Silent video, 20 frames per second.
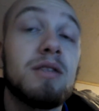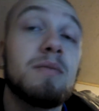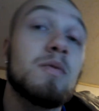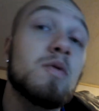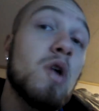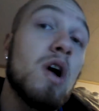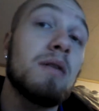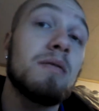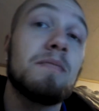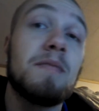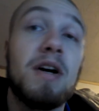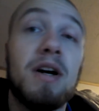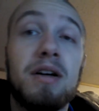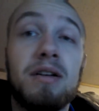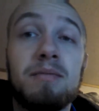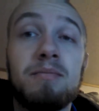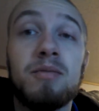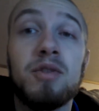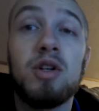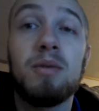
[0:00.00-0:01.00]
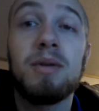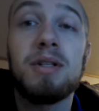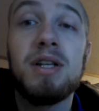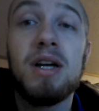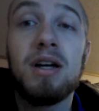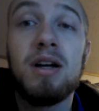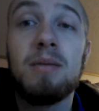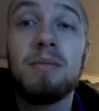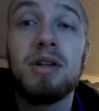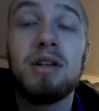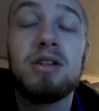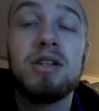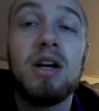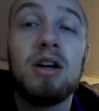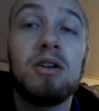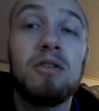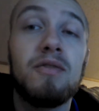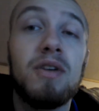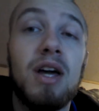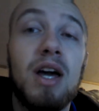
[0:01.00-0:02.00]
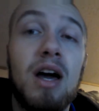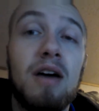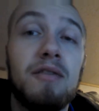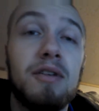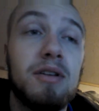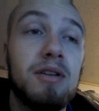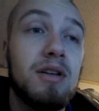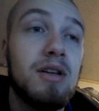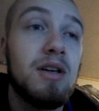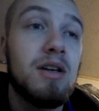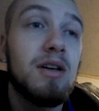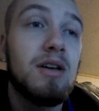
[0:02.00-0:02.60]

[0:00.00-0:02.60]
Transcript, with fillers: Subscribe to my Newby Tech Company channel if you haven't.